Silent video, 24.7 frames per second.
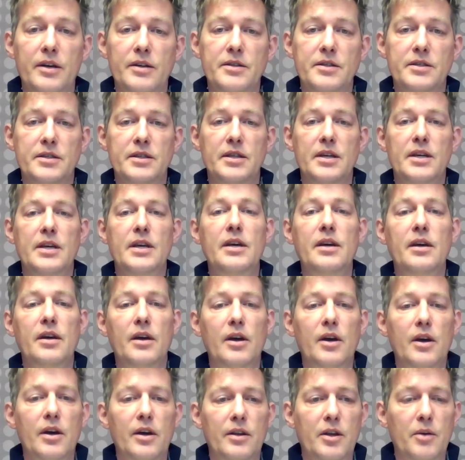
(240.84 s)
see
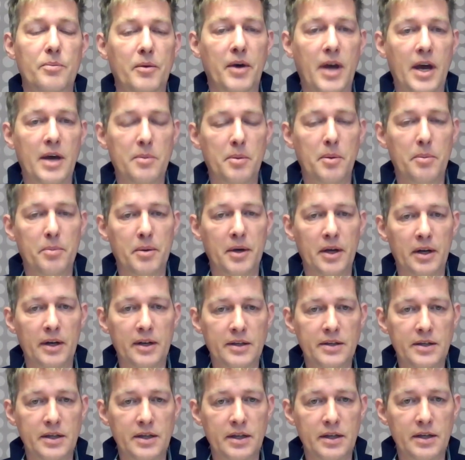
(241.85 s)
the
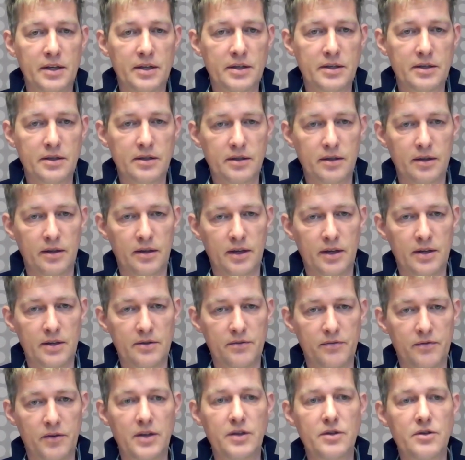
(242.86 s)
capabilities this
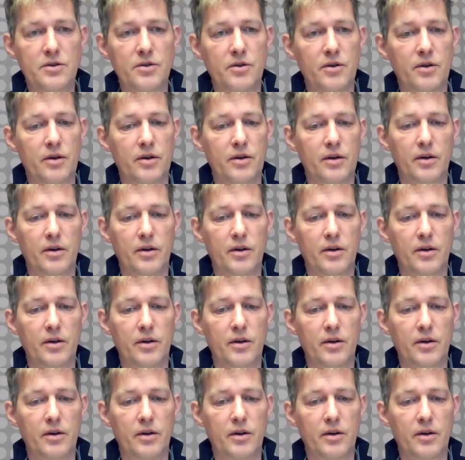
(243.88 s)
feature